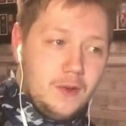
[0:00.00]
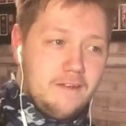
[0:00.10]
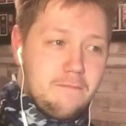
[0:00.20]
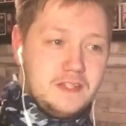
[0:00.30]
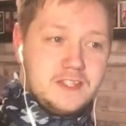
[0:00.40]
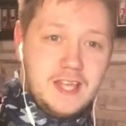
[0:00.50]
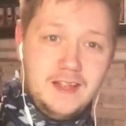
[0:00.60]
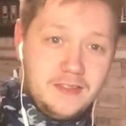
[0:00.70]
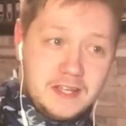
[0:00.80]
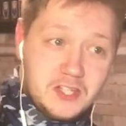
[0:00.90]
I've been
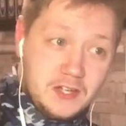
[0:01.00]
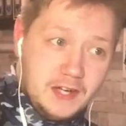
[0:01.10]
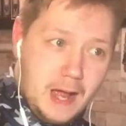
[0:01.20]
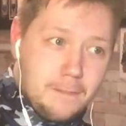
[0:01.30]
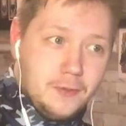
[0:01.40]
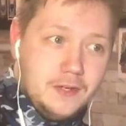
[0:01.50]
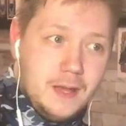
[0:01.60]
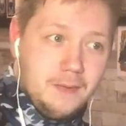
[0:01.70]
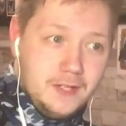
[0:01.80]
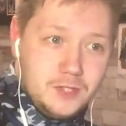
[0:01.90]
saying things are going to happen
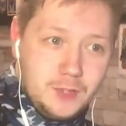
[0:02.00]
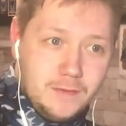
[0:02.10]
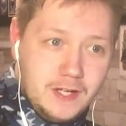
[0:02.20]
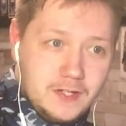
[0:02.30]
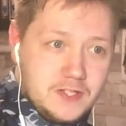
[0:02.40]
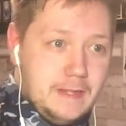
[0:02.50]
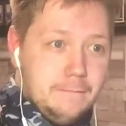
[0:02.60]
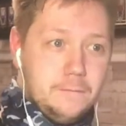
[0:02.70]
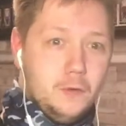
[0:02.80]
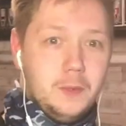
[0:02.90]
in my YouTube videos, and then
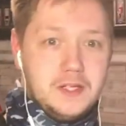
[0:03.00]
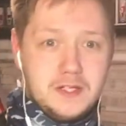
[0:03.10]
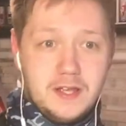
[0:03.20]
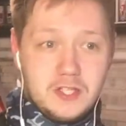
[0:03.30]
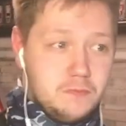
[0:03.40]
4 weeks later